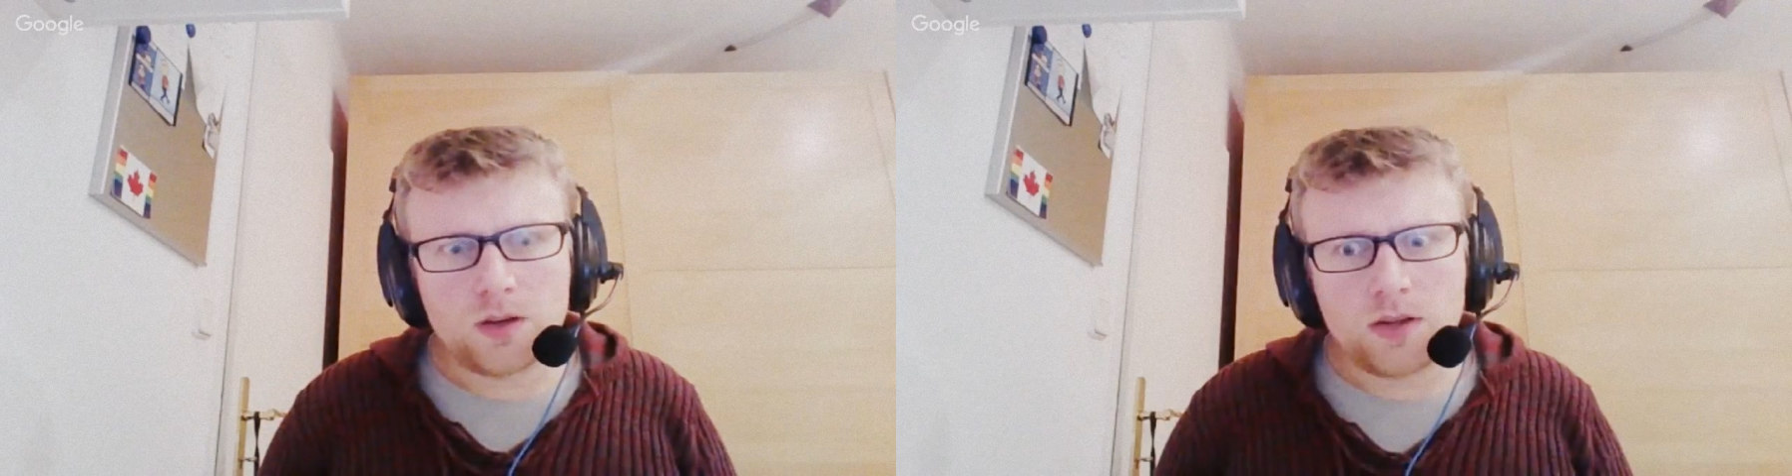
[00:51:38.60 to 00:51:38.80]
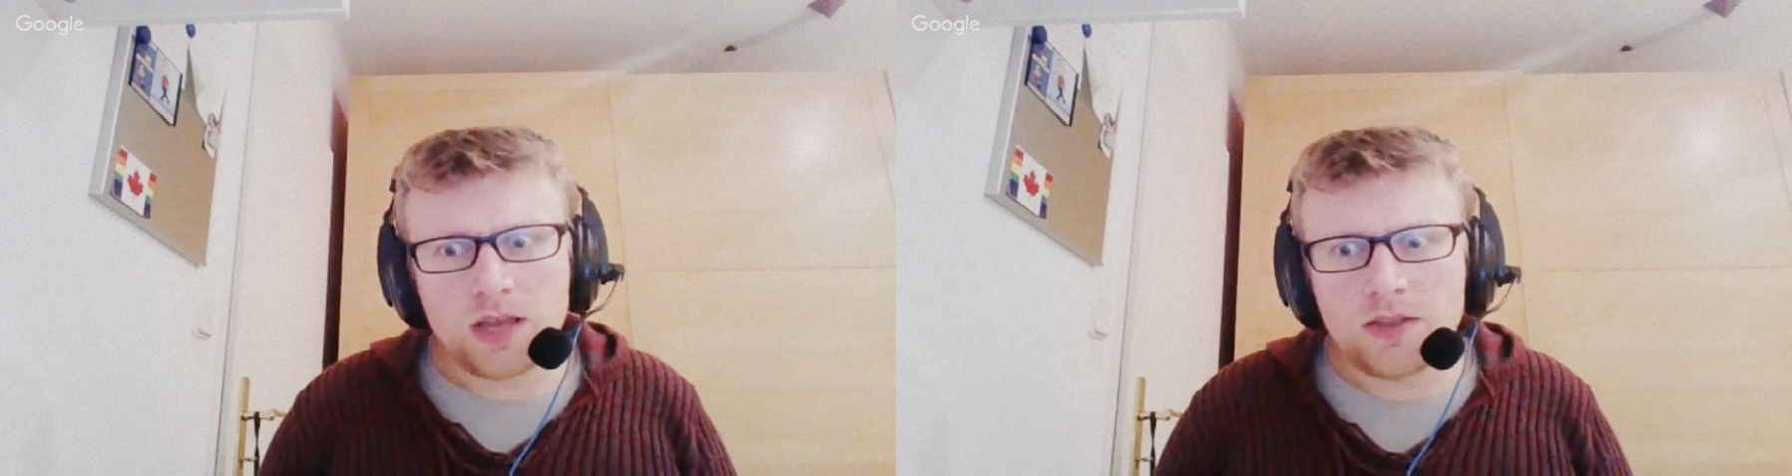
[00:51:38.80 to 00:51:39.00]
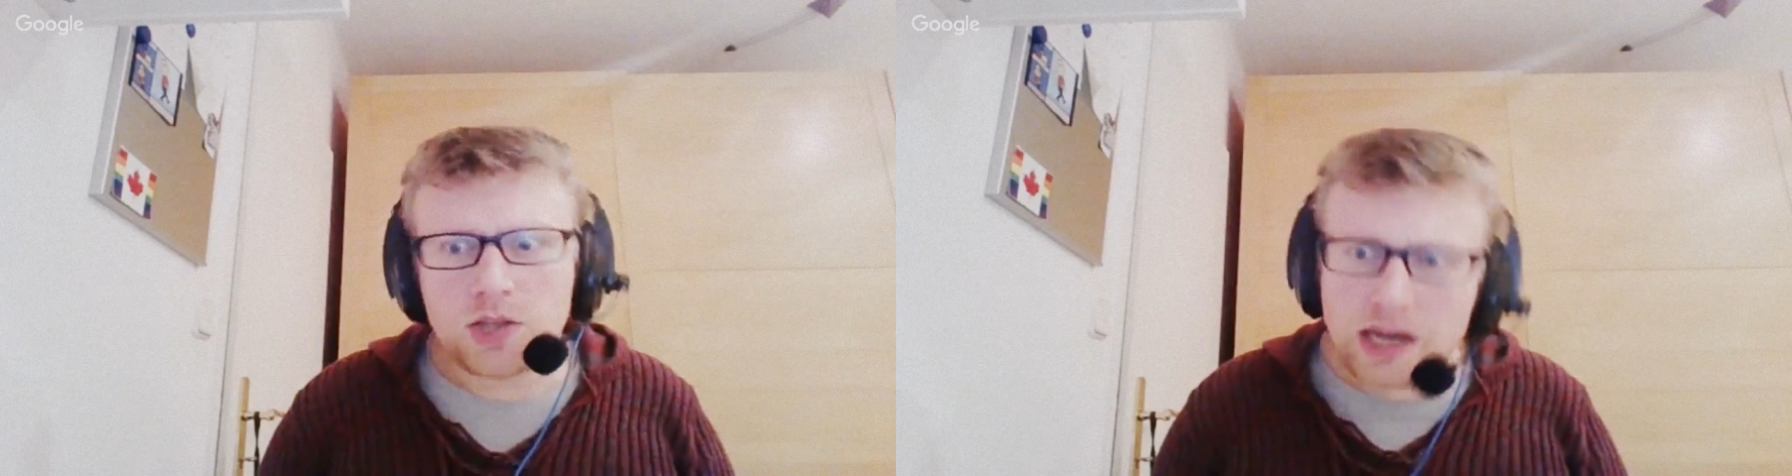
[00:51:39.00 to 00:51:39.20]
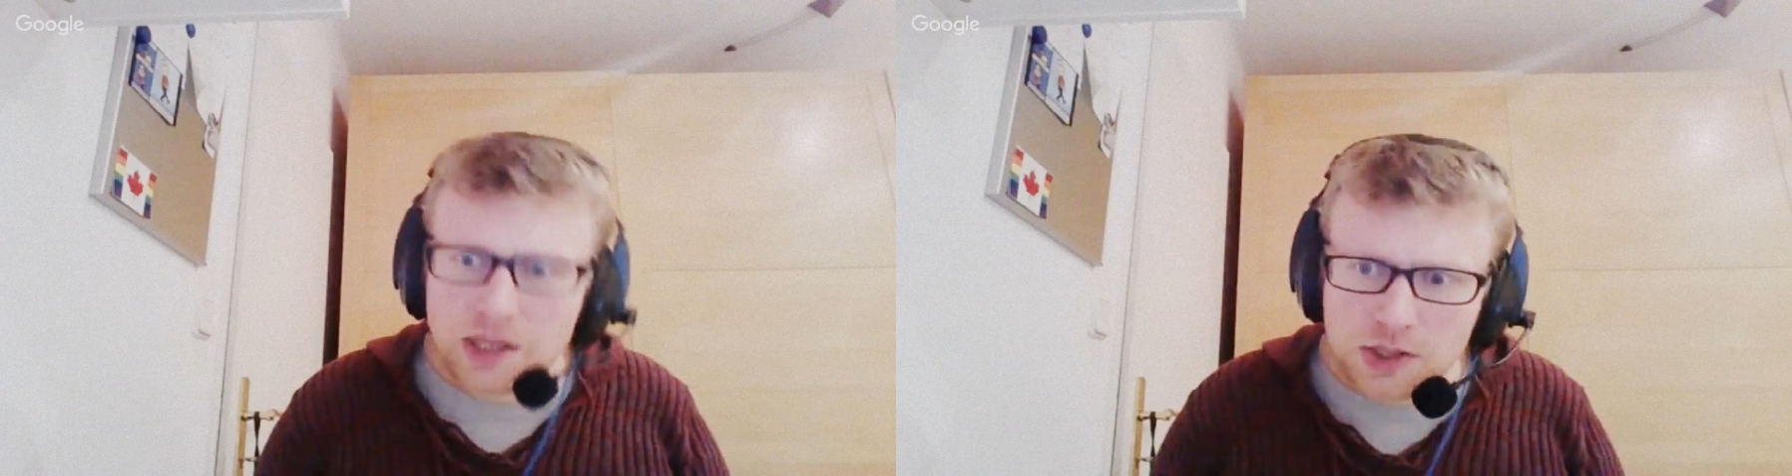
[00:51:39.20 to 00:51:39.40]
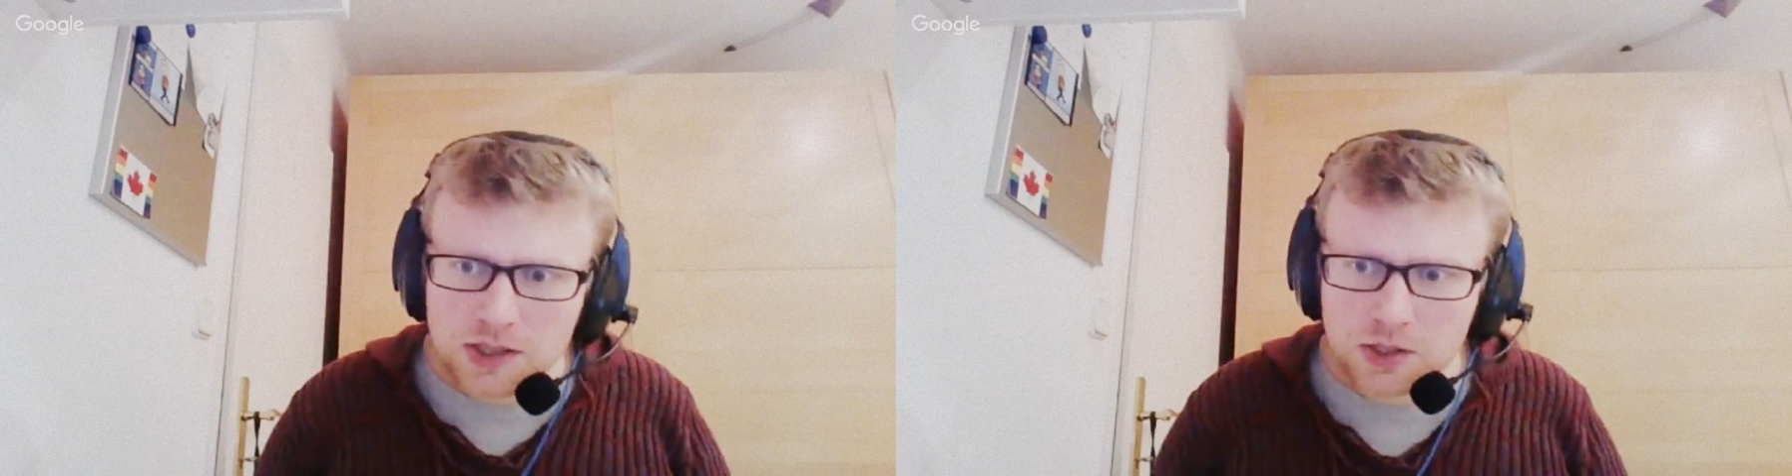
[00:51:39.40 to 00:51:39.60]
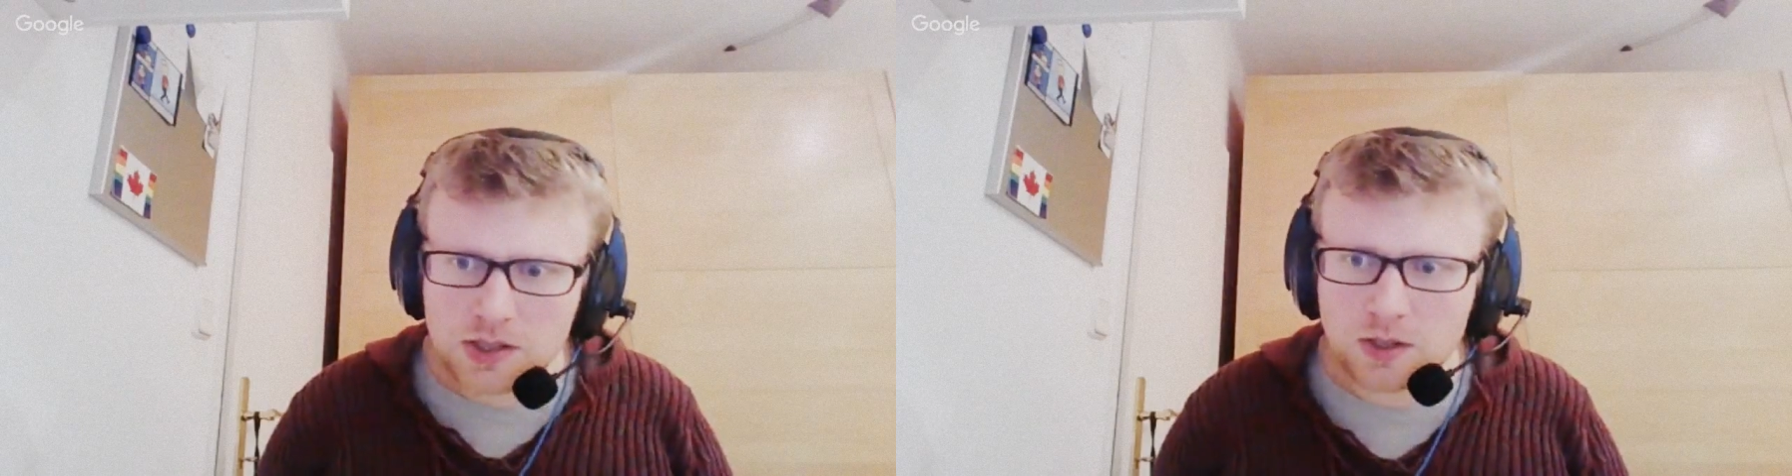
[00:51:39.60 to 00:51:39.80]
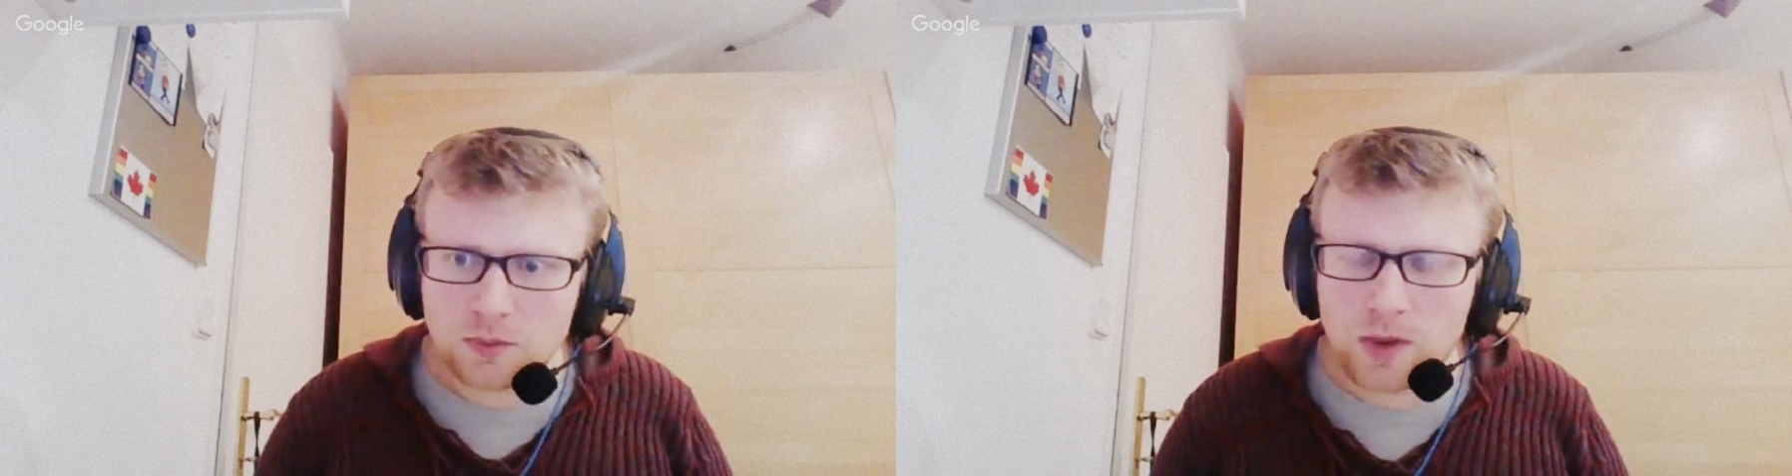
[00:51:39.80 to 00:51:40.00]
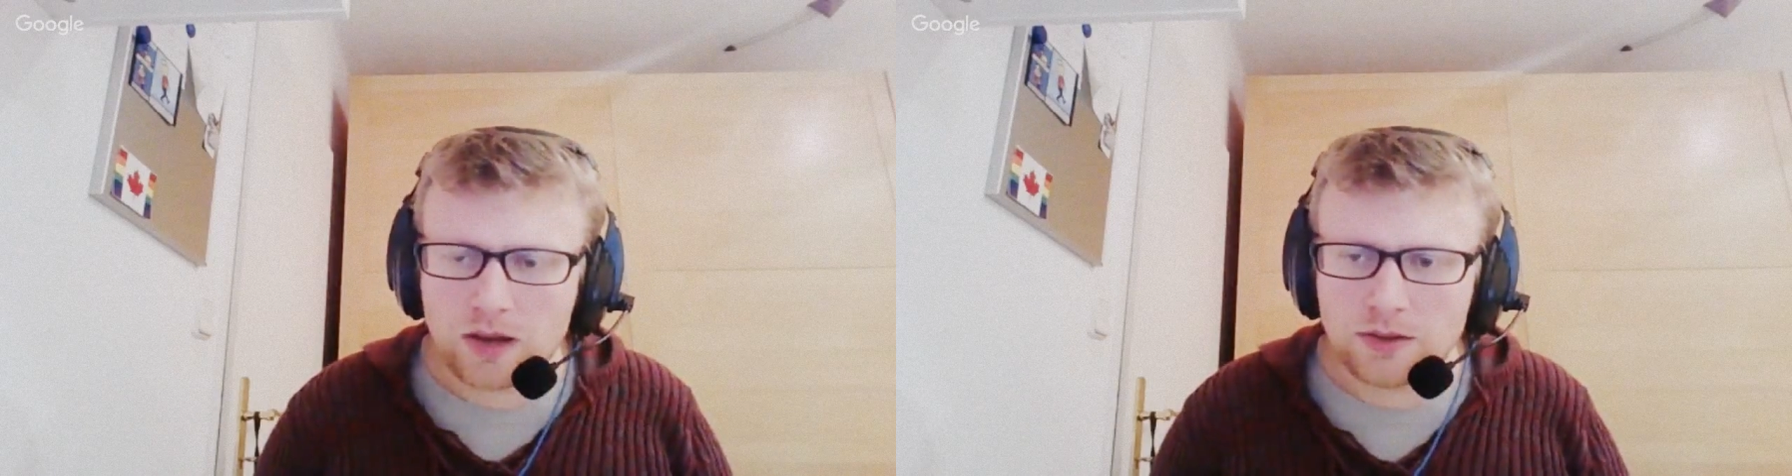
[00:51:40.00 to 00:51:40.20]
in the challenges that she's done
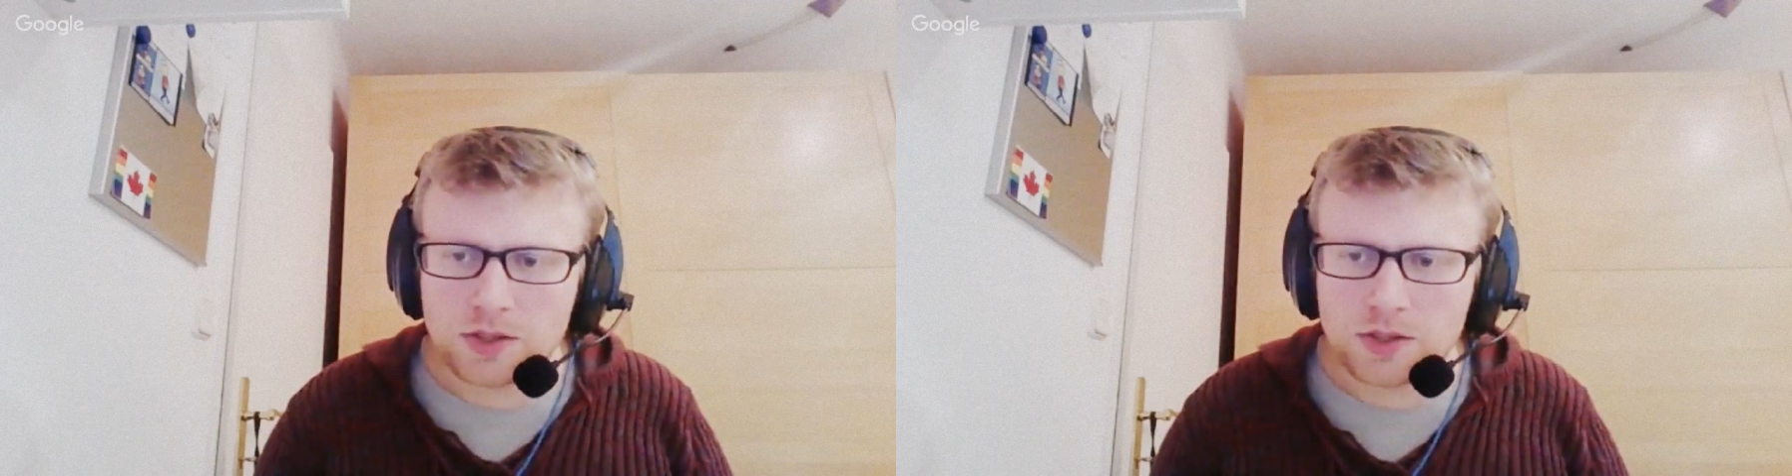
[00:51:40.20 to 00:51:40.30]
well on,